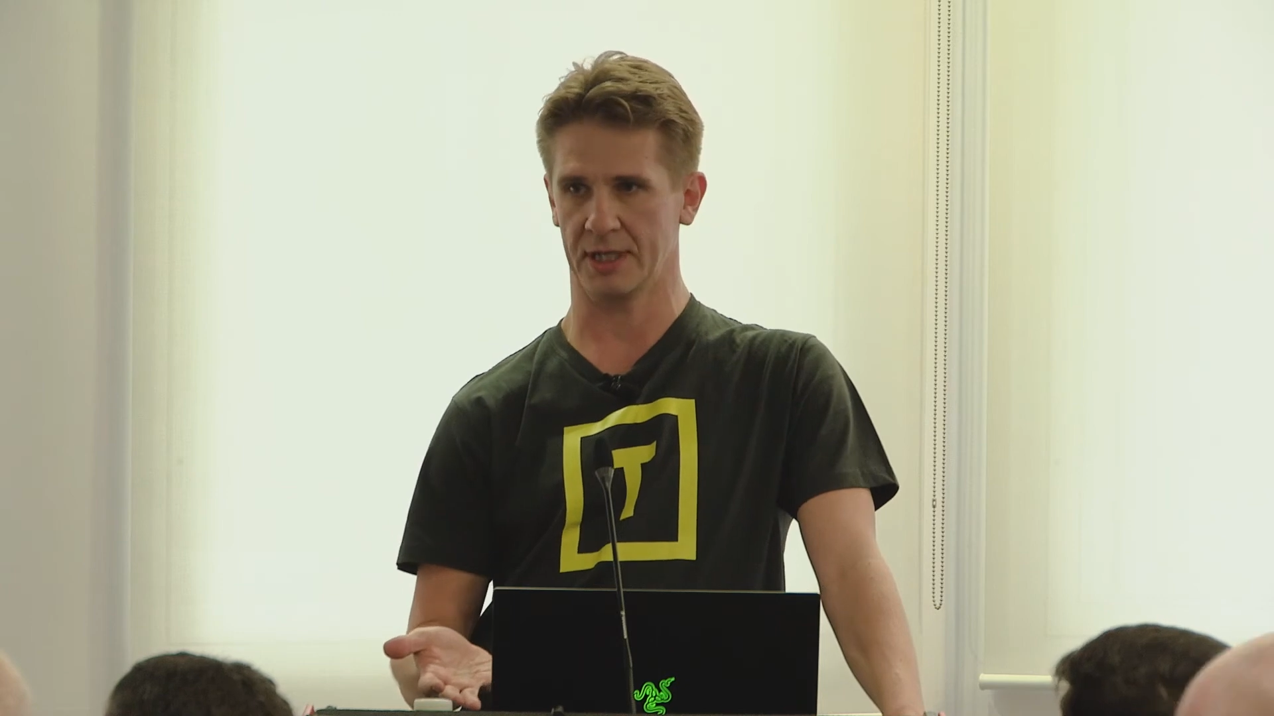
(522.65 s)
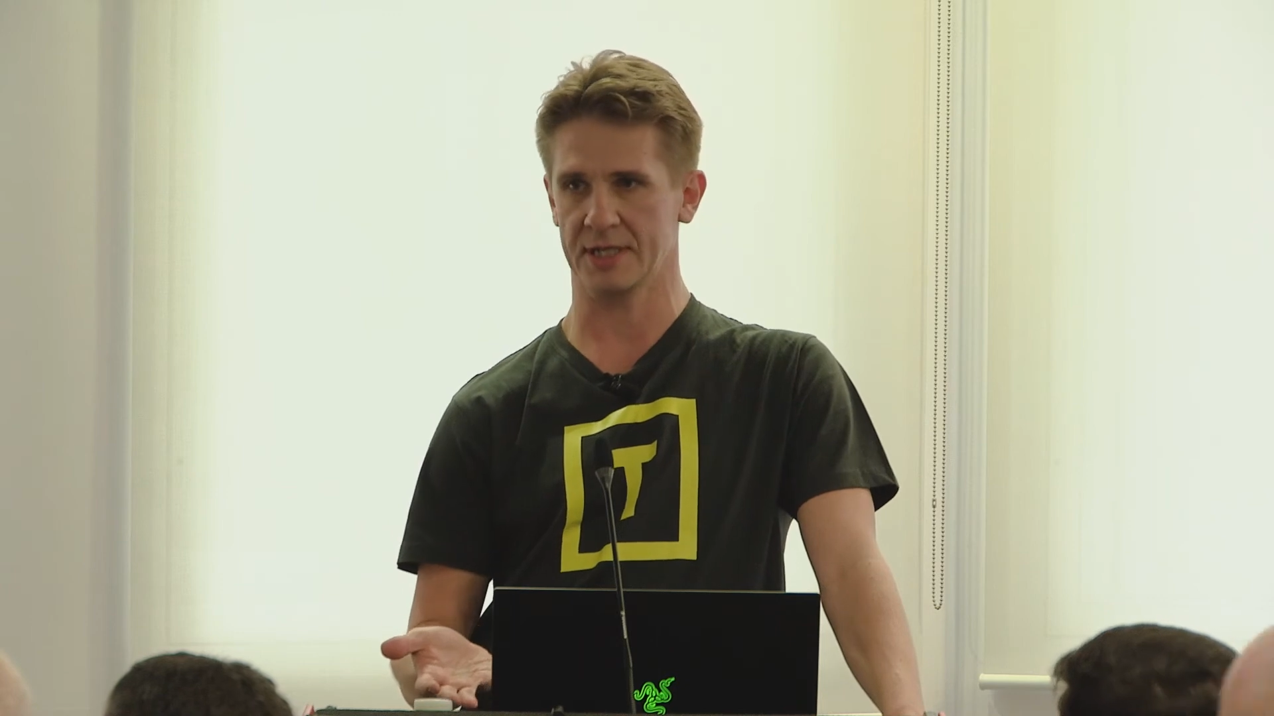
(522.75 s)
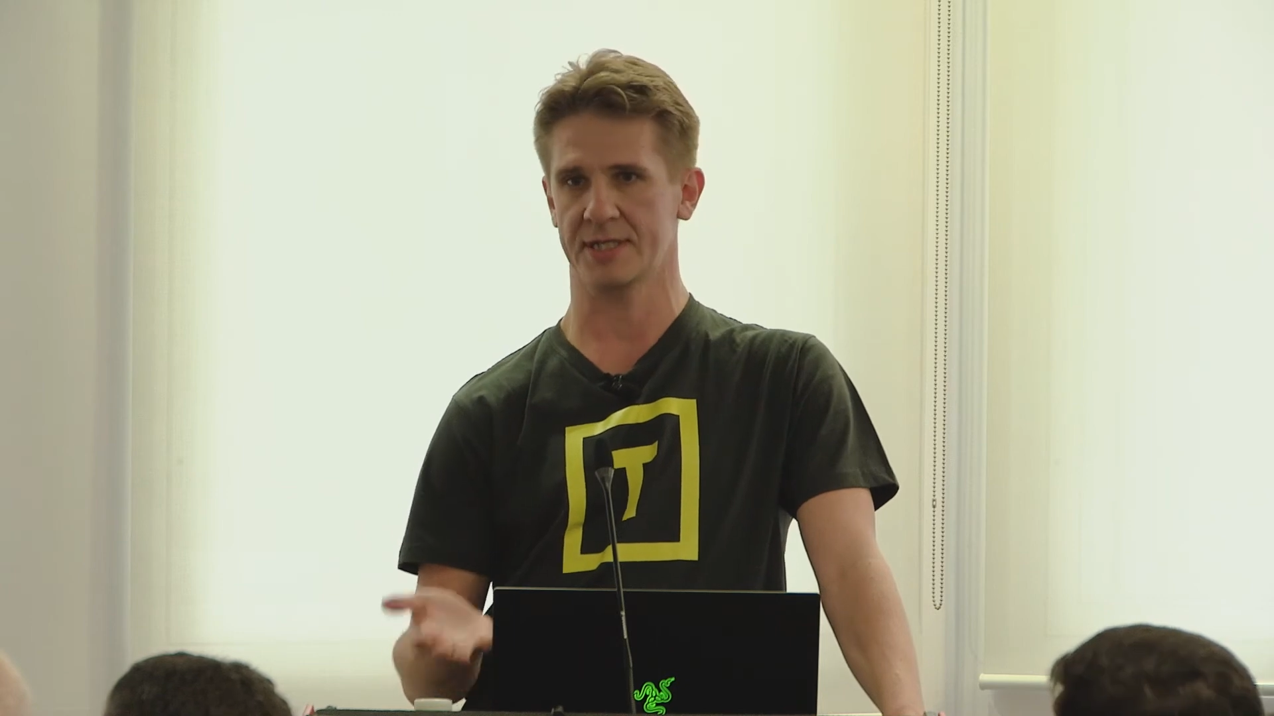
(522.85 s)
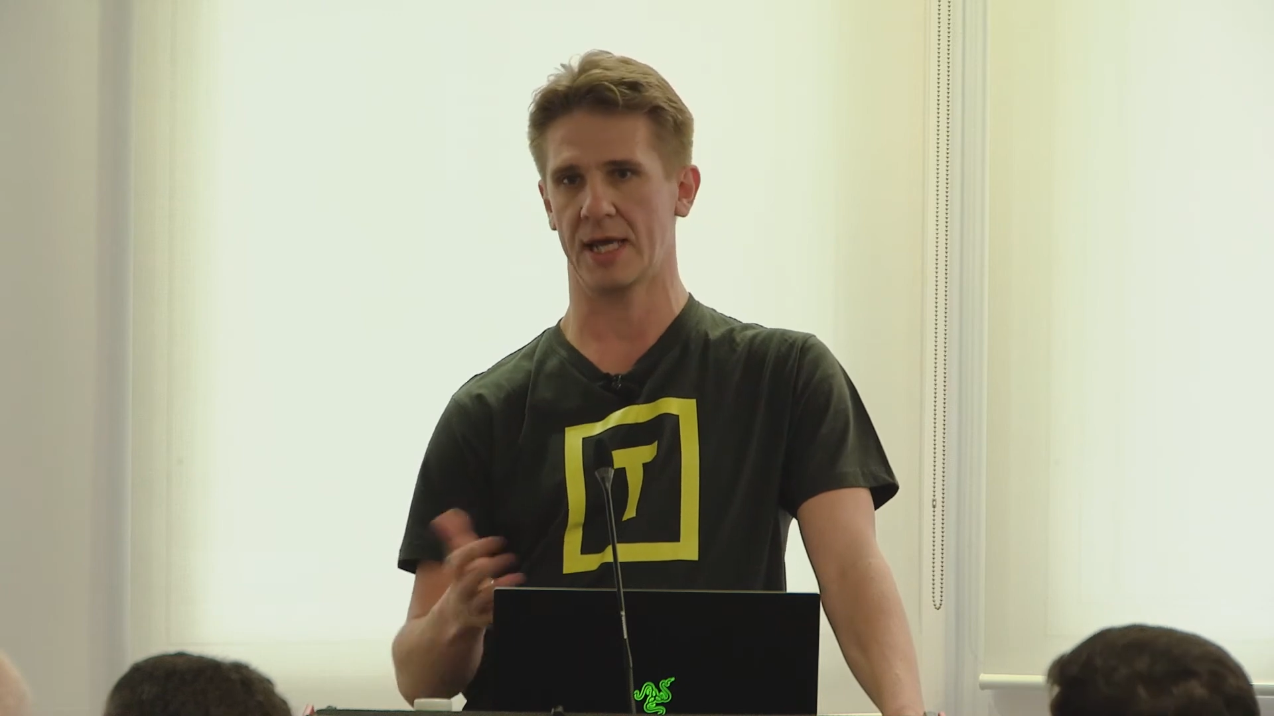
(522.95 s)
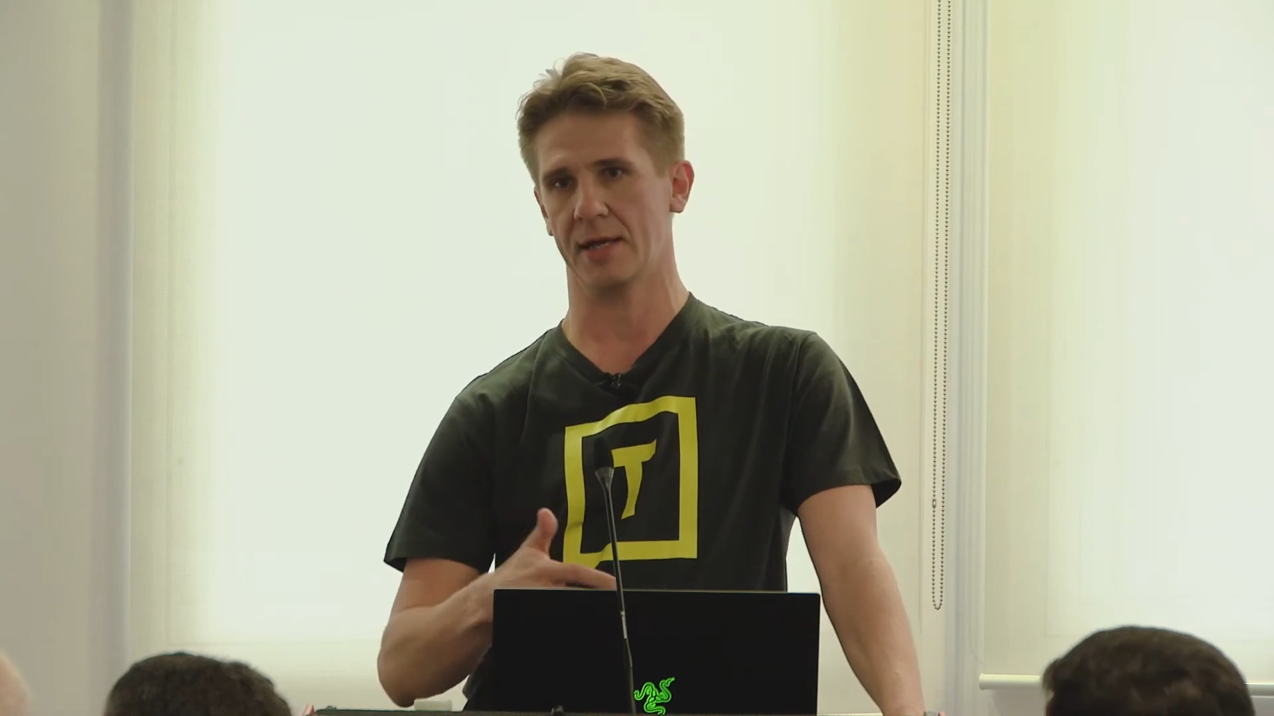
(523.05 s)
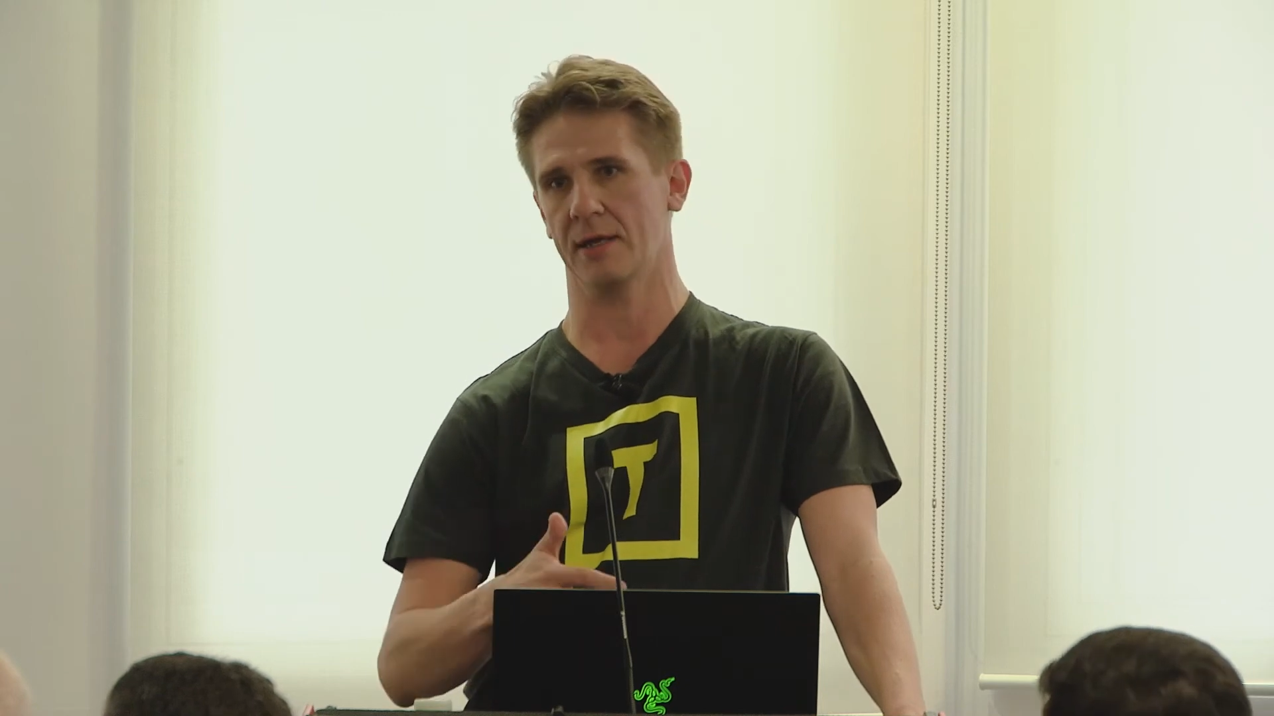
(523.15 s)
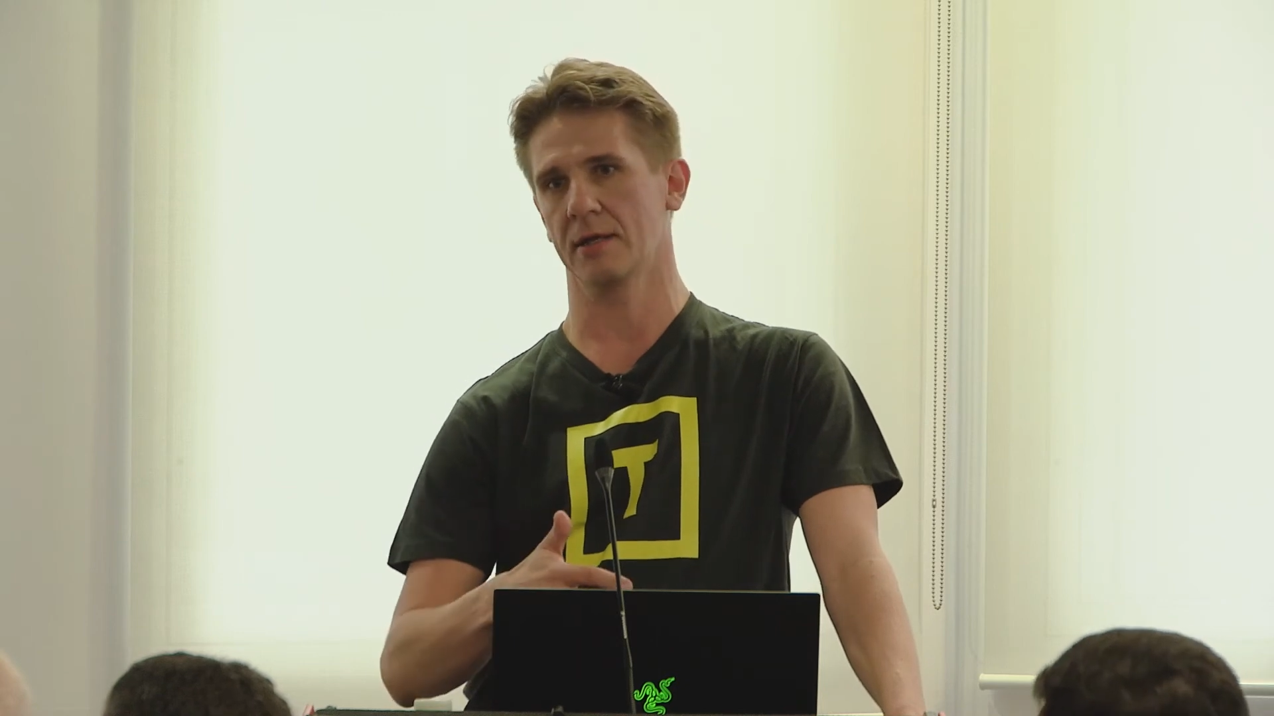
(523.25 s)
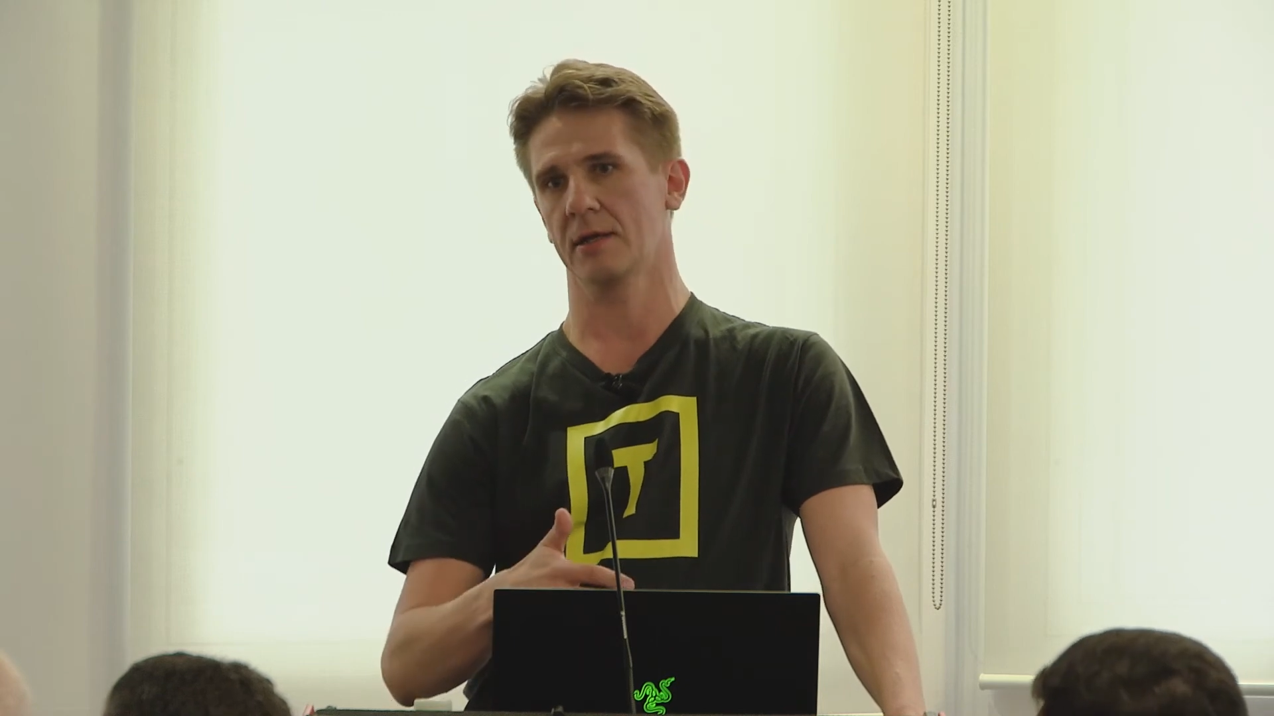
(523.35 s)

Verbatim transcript: Instead,